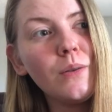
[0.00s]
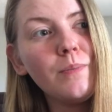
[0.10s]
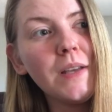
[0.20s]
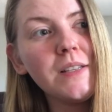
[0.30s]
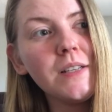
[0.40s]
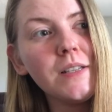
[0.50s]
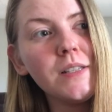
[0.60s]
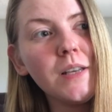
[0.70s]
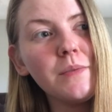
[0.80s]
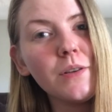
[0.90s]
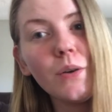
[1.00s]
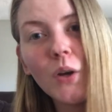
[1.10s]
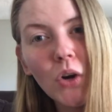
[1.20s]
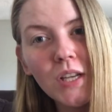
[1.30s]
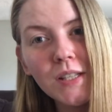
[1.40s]
maintenance team is going
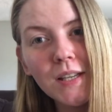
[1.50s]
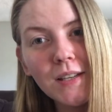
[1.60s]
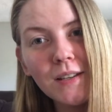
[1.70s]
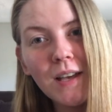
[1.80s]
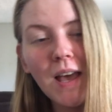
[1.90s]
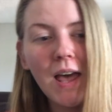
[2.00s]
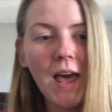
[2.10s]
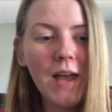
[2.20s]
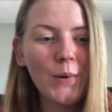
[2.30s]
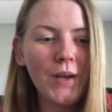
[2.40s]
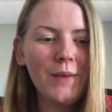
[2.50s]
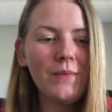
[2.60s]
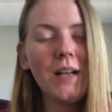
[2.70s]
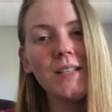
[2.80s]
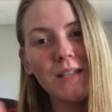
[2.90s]
crazy. Anyway,
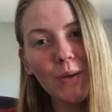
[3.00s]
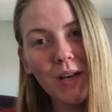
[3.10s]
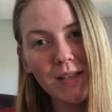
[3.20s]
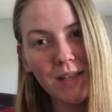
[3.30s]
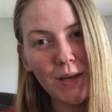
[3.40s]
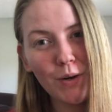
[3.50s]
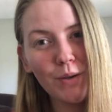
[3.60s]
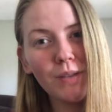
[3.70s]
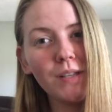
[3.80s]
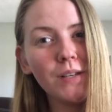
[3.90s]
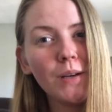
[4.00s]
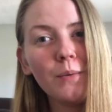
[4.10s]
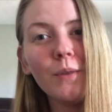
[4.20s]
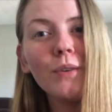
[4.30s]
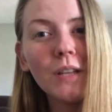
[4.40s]
I'll see you guys later. These are going to
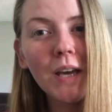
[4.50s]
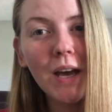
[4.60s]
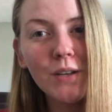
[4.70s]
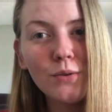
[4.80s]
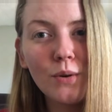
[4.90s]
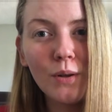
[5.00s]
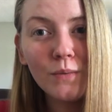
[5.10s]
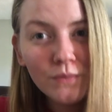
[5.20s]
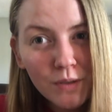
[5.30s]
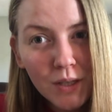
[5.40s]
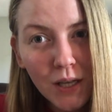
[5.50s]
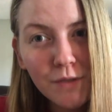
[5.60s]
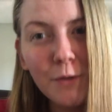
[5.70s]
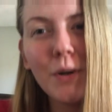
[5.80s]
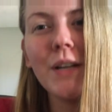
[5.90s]
be really casual. Thanks
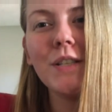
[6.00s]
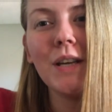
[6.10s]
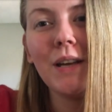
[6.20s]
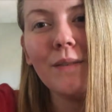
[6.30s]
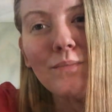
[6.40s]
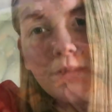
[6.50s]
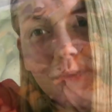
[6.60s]
for watching.